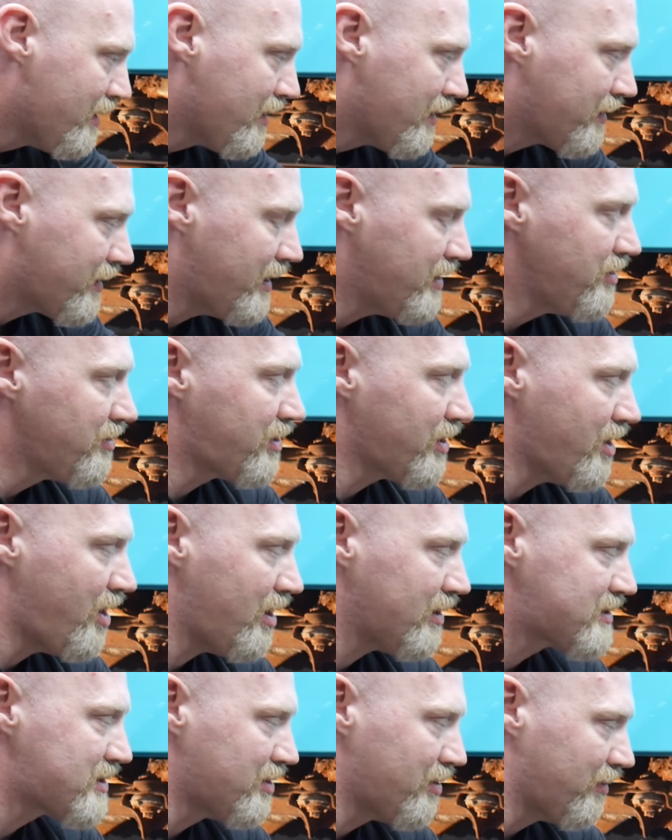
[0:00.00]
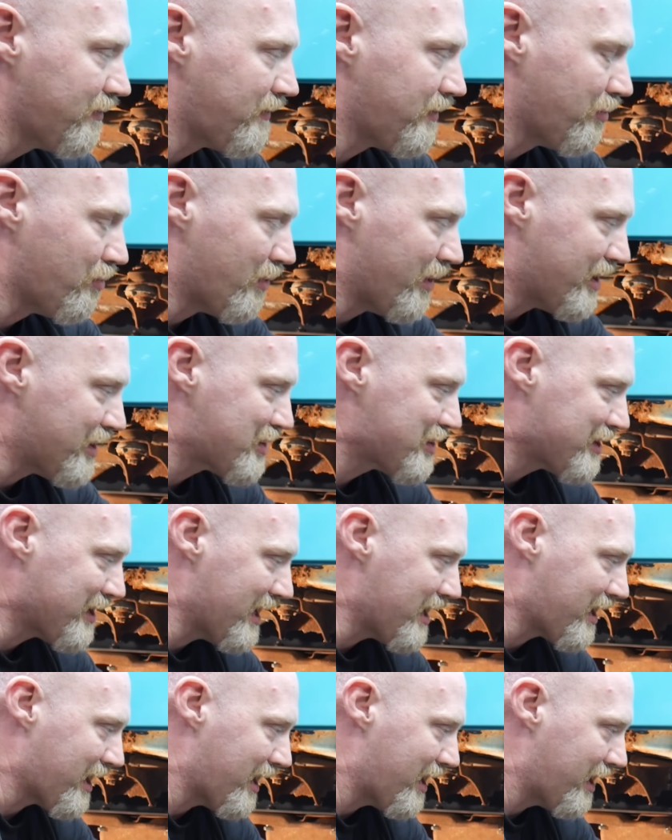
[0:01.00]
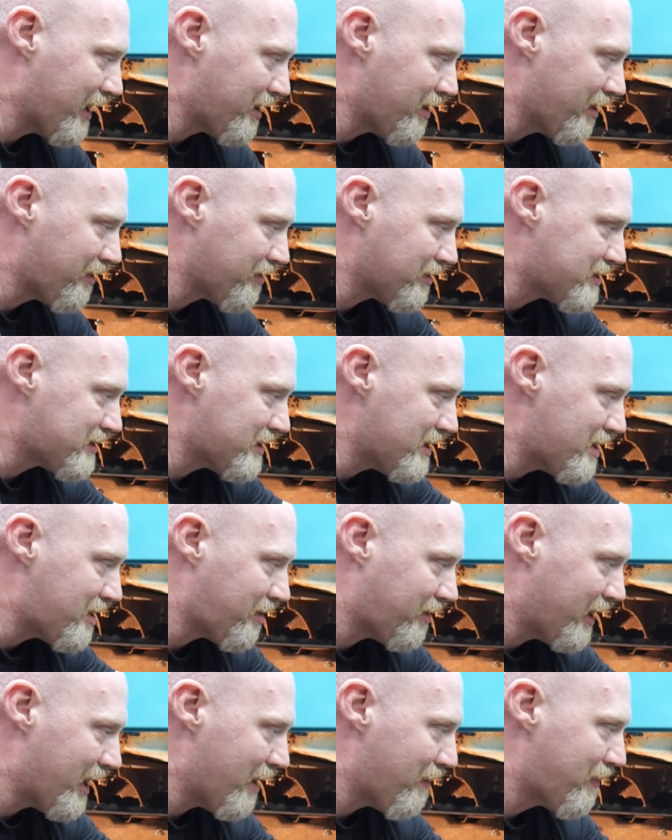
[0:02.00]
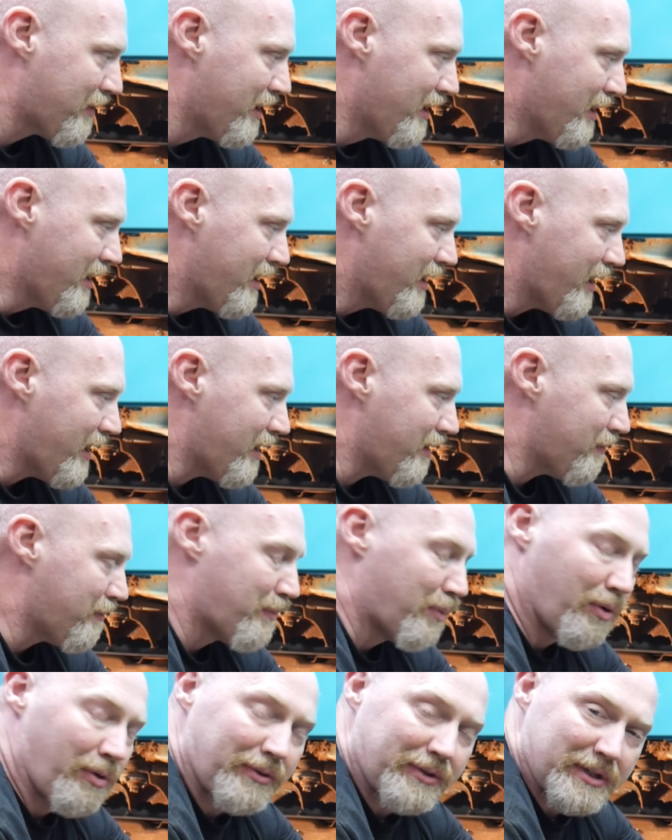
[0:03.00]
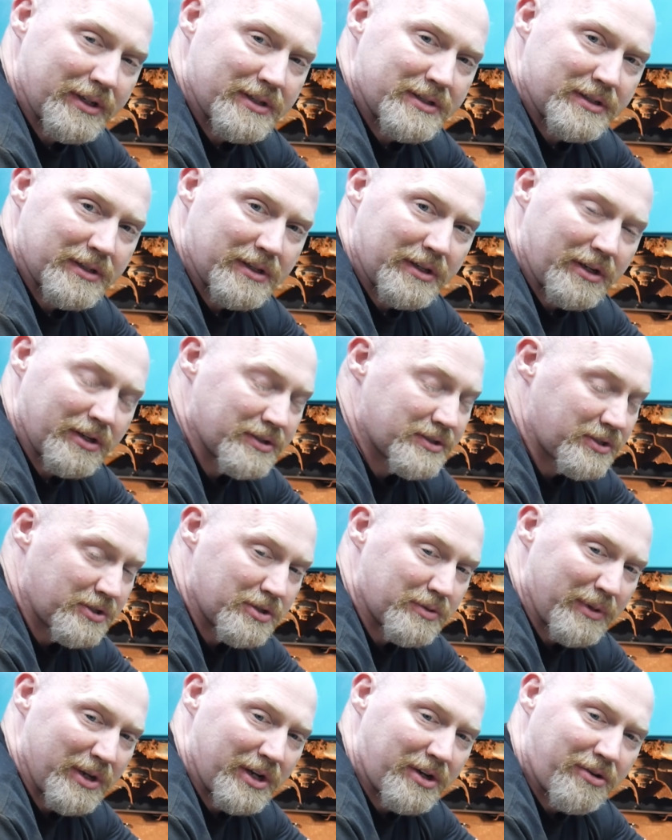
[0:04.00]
Then you can also, if you wish, take another C-clamp and bolt it to the, and